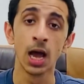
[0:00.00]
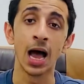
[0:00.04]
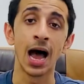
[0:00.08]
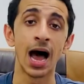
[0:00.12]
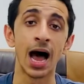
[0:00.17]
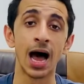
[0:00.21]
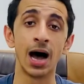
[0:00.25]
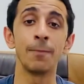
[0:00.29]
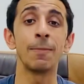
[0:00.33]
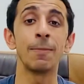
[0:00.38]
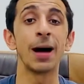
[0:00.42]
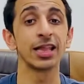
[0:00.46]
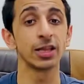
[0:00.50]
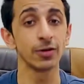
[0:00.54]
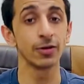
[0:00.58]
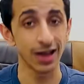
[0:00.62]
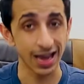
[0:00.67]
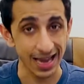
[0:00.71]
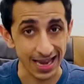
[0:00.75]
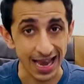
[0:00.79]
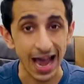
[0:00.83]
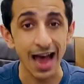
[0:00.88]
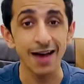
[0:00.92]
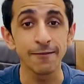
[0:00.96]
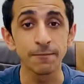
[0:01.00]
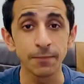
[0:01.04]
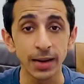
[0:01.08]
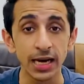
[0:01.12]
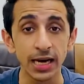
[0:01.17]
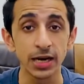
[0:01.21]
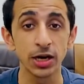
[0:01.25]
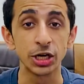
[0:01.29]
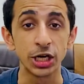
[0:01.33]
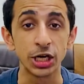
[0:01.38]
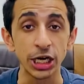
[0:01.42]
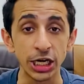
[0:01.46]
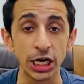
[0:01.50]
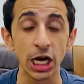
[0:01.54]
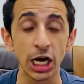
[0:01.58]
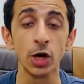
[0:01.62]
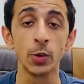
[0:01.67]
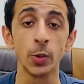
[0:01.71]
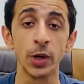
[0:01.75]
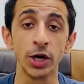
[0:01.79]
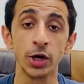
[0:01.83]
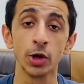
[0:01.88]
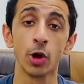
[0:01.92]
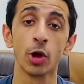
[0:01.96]
By the way, I have made a detailed
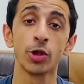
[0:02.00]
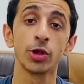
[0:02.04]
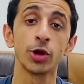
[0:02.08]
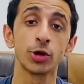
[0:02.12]
video on